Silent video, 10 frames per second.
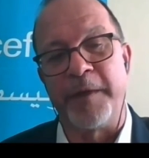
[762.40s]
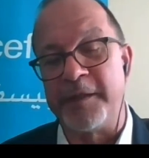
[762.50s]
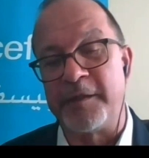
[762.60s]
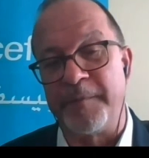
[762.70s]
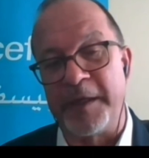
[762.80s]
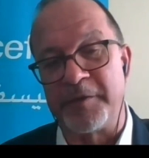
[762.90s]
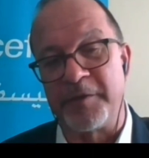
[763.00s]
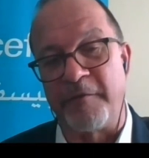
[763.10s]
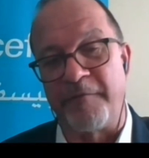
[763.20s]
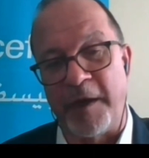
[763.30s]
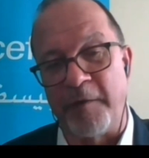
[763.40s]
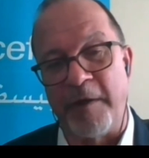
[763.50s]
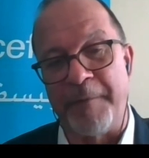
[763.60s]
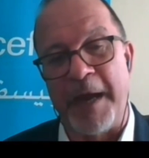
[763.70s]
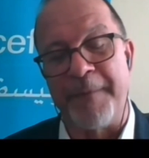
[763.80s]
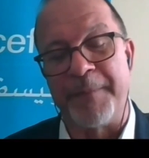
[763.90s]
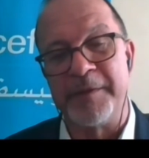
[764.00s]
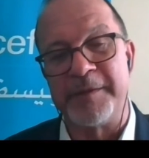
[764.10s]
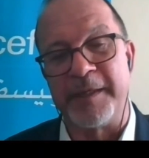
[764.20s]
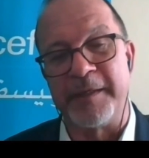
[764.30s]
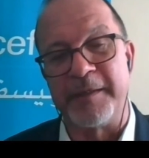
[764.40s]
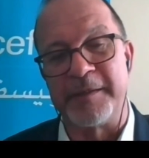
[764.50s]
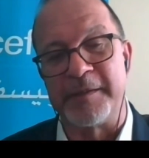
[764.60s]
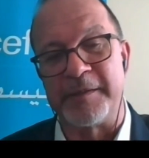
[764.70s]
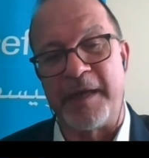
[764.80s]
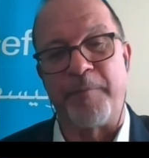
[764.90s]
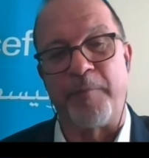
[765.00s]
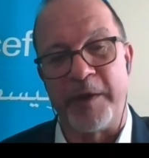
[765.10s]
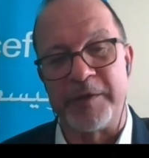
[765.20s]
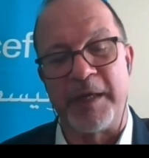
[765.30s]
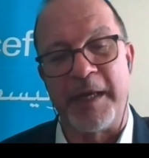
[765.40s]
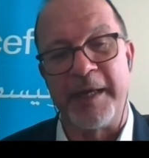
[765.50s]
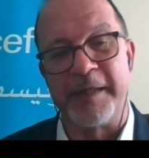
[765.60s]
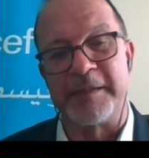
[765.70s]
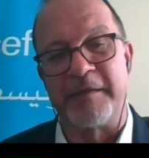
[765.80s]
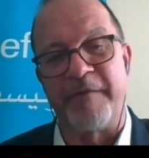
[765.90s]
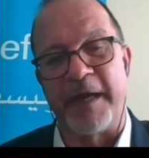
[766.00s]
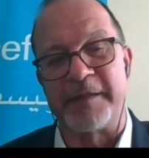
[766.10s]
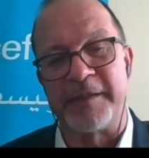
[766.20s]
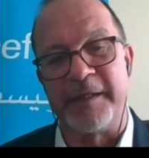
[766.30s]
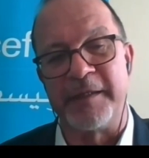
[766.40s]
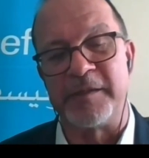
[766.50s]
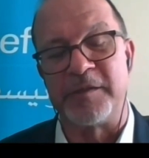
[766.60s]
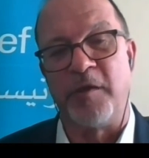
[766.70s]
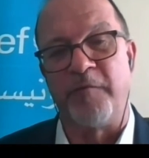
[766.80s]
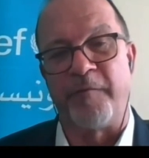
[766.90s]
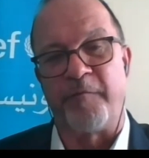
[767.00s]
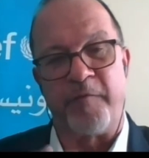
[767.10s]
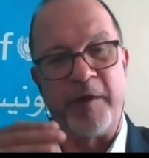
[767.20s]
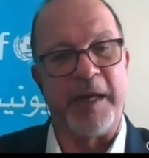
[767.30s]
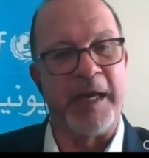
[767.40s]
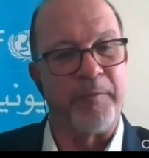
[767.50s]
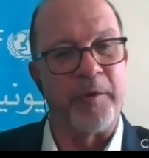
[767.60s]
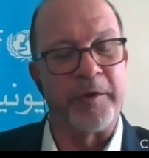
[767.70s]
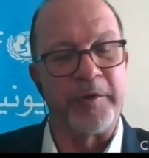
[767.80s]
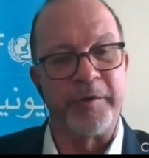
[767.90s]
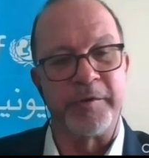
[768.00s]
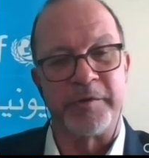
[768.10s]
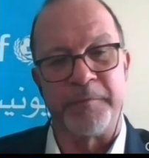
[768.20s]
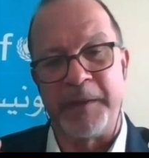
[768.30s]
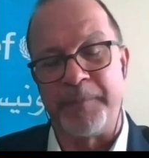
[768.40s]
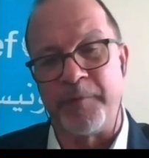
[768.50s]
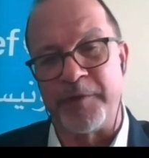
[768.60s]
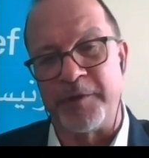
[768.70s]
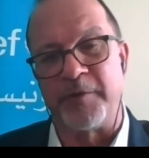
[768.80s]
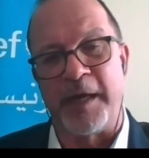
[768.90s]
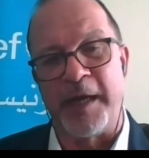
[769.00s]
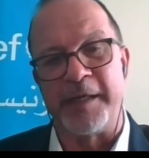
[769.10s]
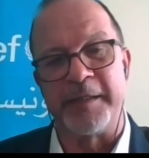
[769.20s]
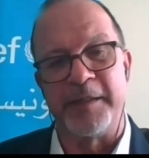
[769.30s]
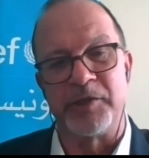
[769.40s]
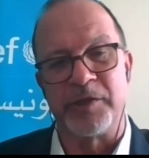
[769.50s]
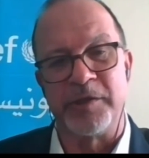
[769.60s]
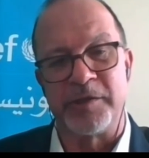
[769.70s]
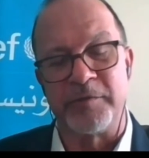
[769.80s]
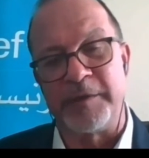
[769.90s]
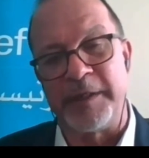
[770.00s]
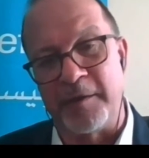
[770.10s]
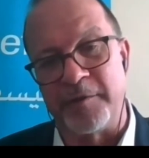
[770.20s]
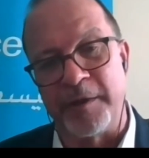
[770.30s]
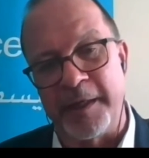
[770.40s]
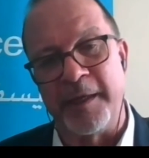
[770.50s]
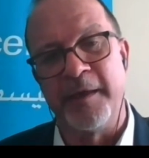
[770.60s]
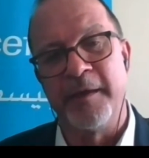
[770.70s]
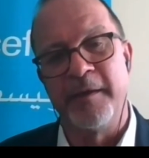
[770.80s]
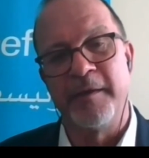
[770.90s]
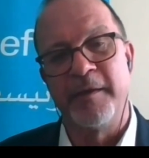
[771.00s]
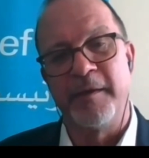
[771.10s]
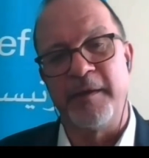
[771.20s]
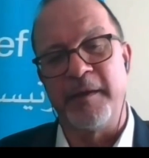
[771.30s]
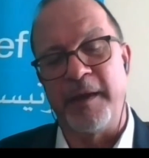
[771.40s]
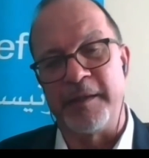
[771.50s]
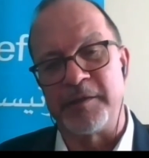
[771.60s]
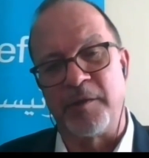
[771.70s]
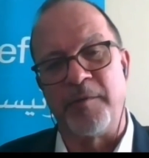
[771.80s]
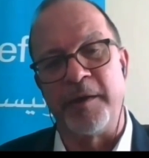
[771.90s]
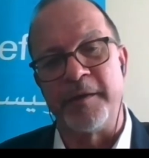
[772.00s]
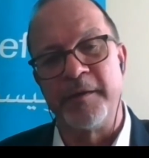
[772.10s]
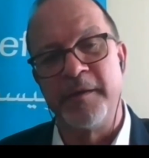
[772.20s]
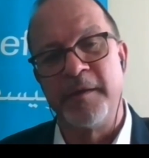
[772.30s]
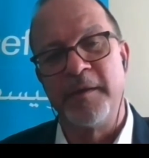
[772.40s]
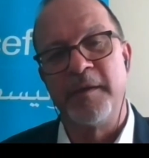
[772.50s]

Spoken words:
We need to make sure the follow-up happens, that this is operationalized, that the vaccines go from frontline workers to people with underlying conditions to the elderly, and so on.